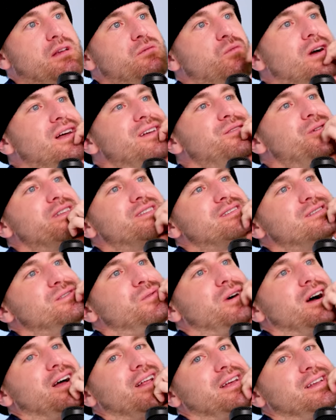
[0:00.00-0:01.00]
I mean,
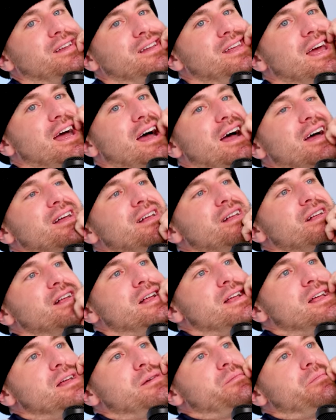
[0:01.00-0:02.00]
once in a while, I, yeah.
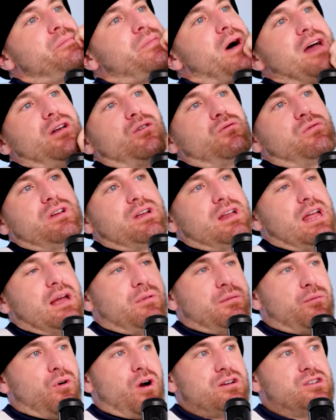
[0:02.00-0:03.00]
I don't really
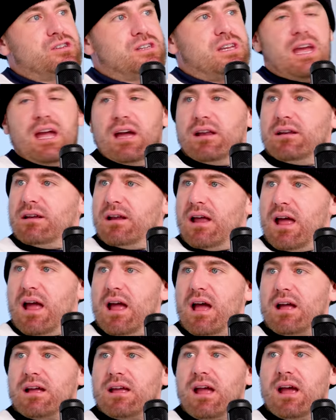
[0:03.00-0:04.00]
gamble anymore. I just can't.
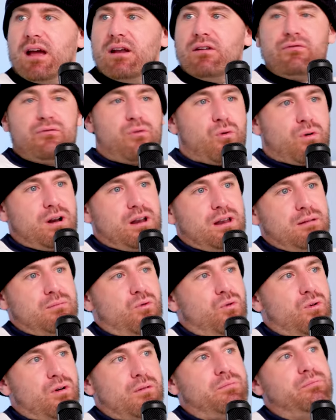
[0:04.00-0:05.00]
A, I can't afford it
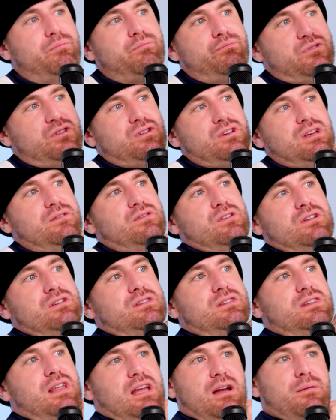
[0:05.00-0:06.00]
anymore to
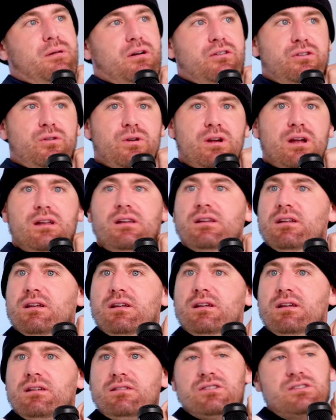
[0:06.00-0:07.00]
even think about doing it.
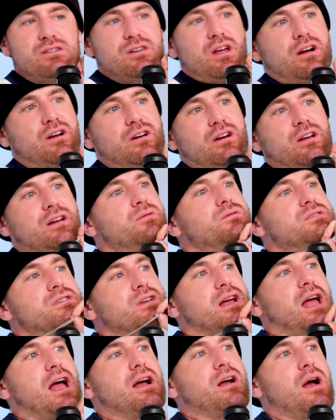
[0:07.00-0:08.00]
It's just not good. It
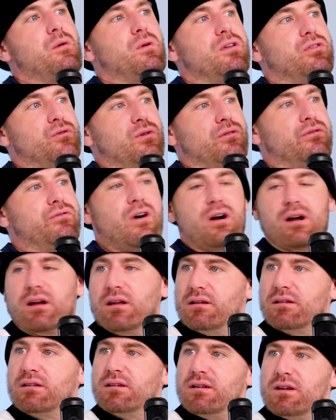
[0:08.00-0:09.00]
was like I, I went through a
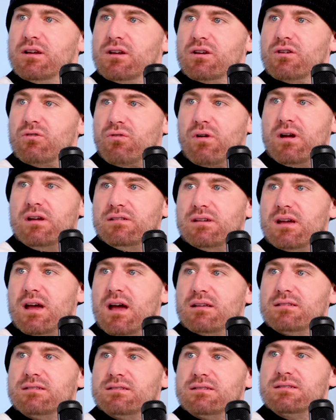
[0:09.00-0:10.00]
fucking
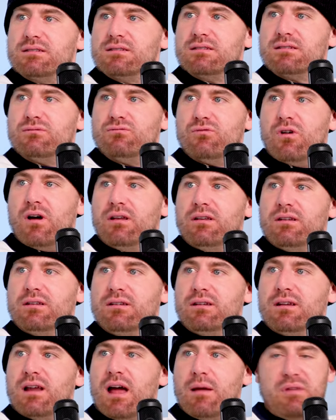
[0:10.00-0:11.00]
crazy ass run.